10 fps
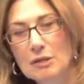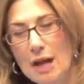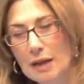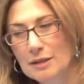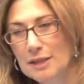
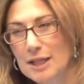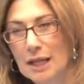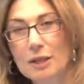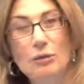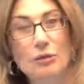
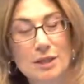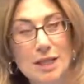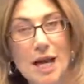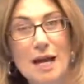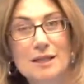undertaking all the
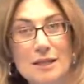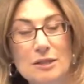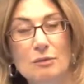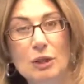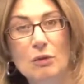tasks as
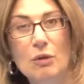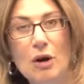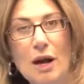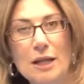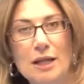
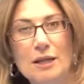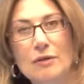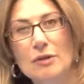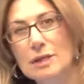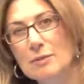required, and they've
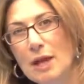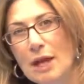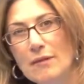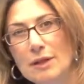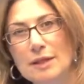got some
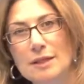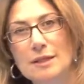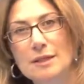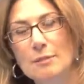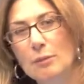evidence to
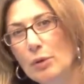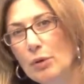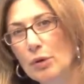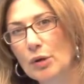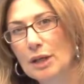
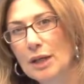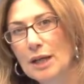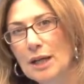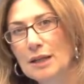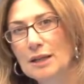support
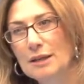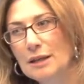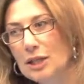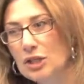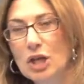
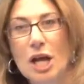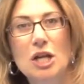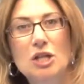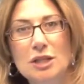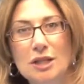the
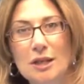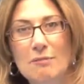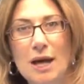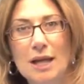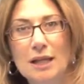change that they're
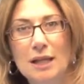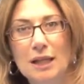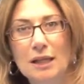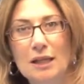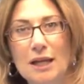
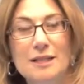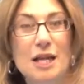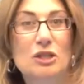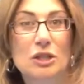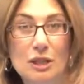making has
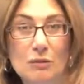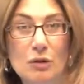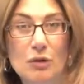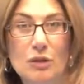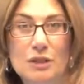actually
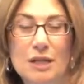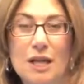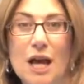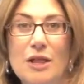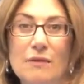worked.
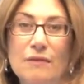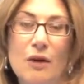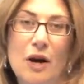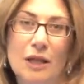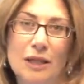And then
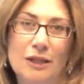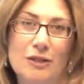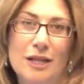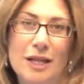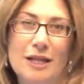finally, you
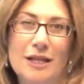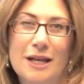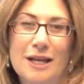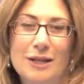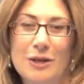need,
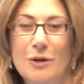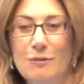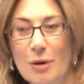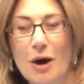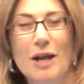you know,
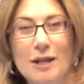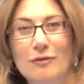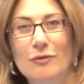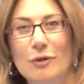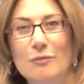
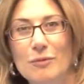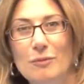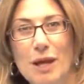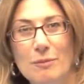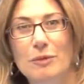buy-in from
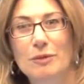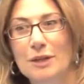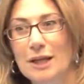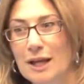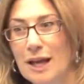people
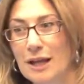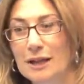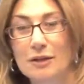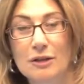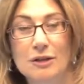
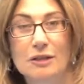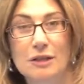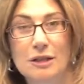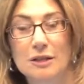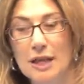at
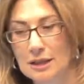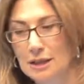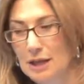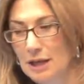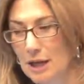
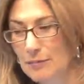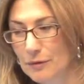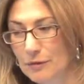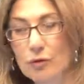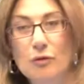the
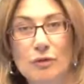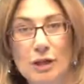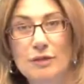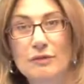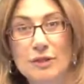
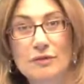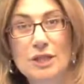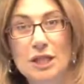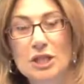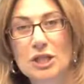forefront of
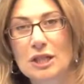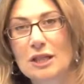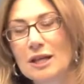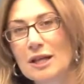teaching.